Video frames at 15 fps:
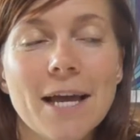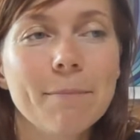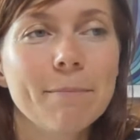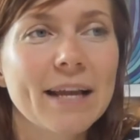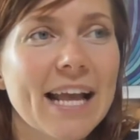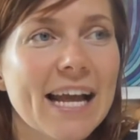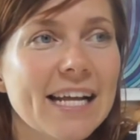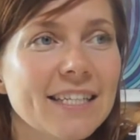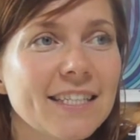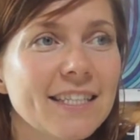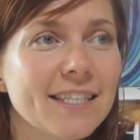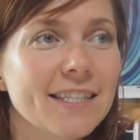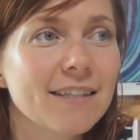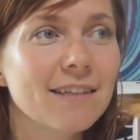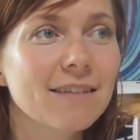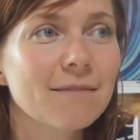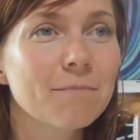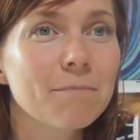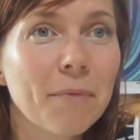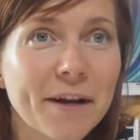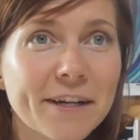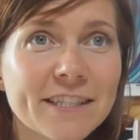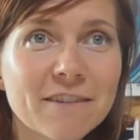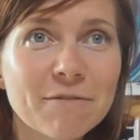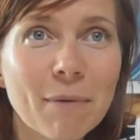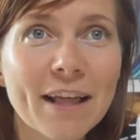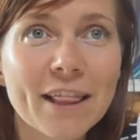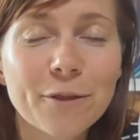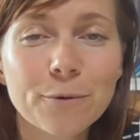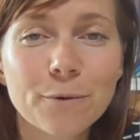because most of
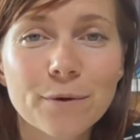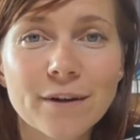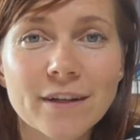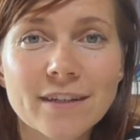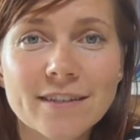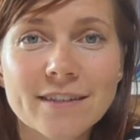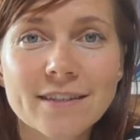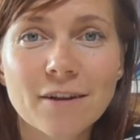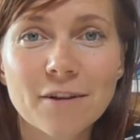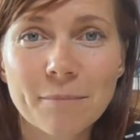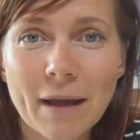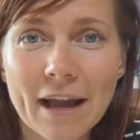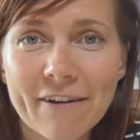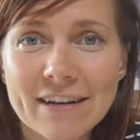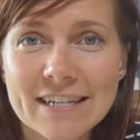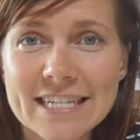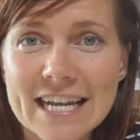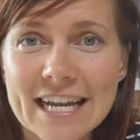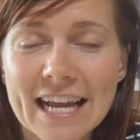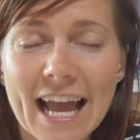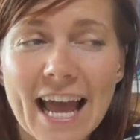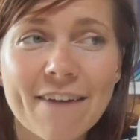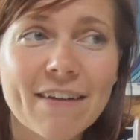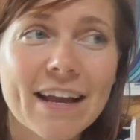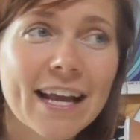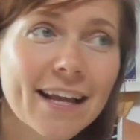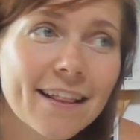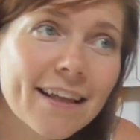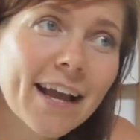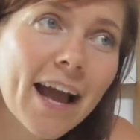my thoughts on parenting have
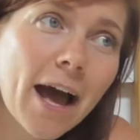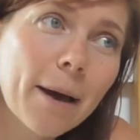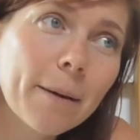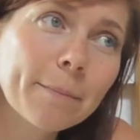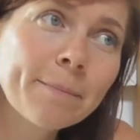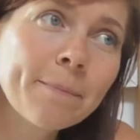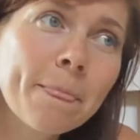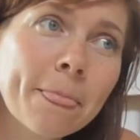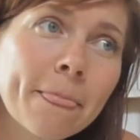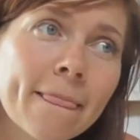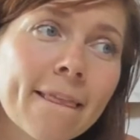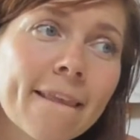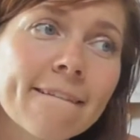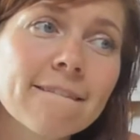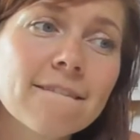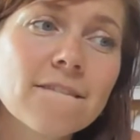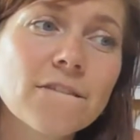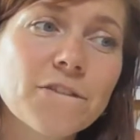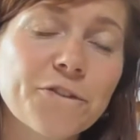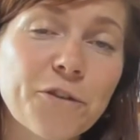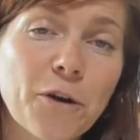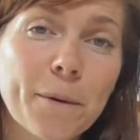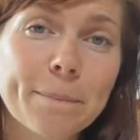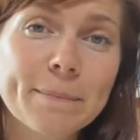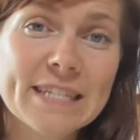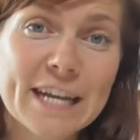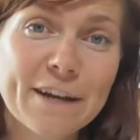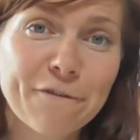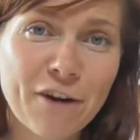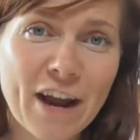either come from
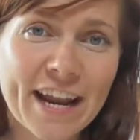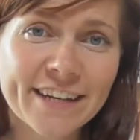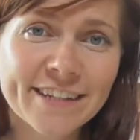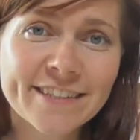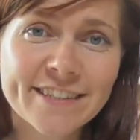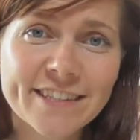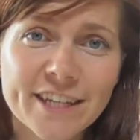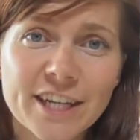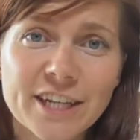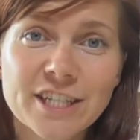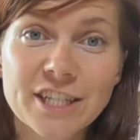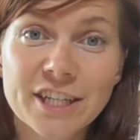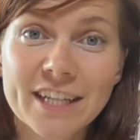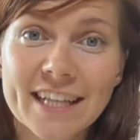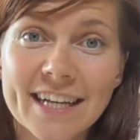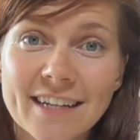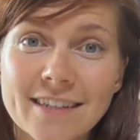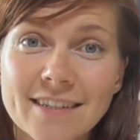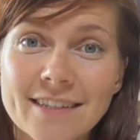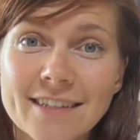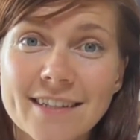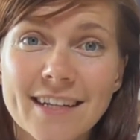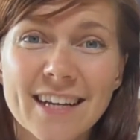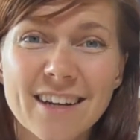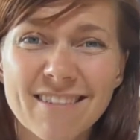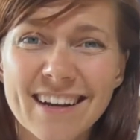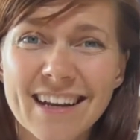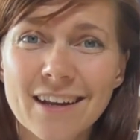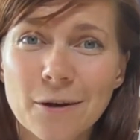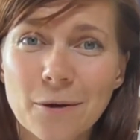dear friends who do things in a
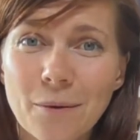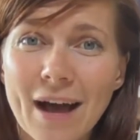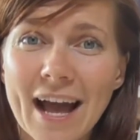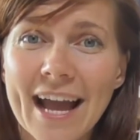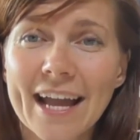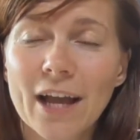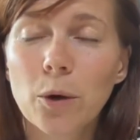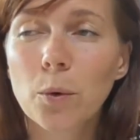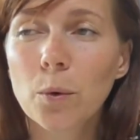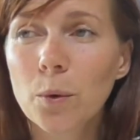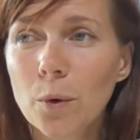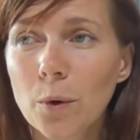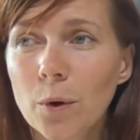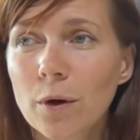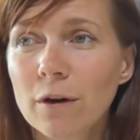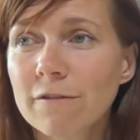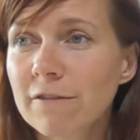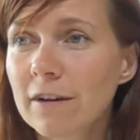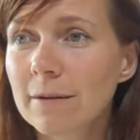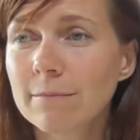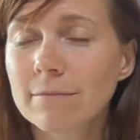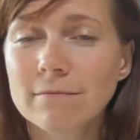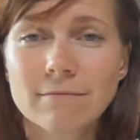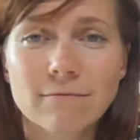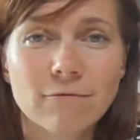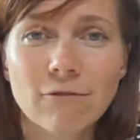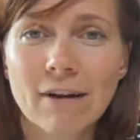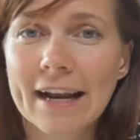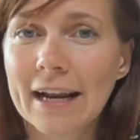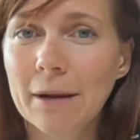really cool way, or from
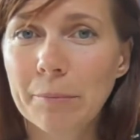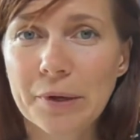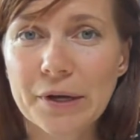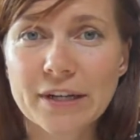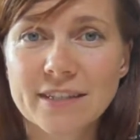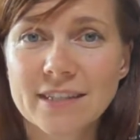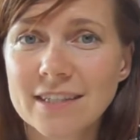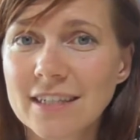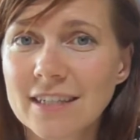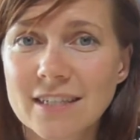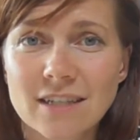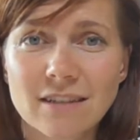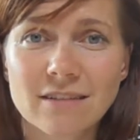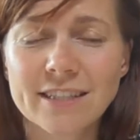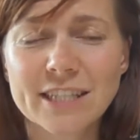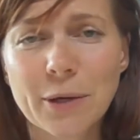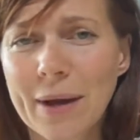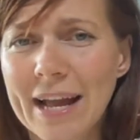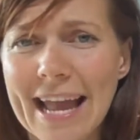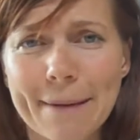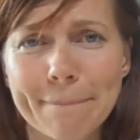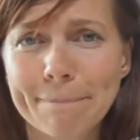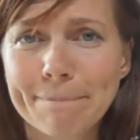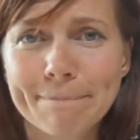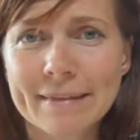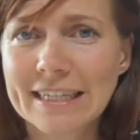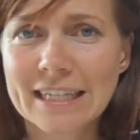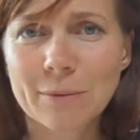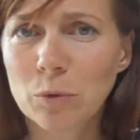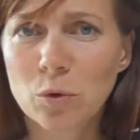reading books until 2 a.m.
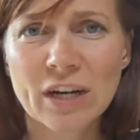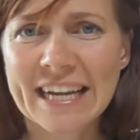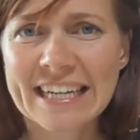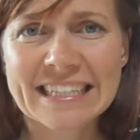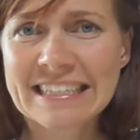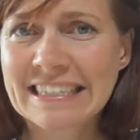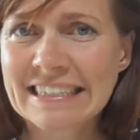in the morning.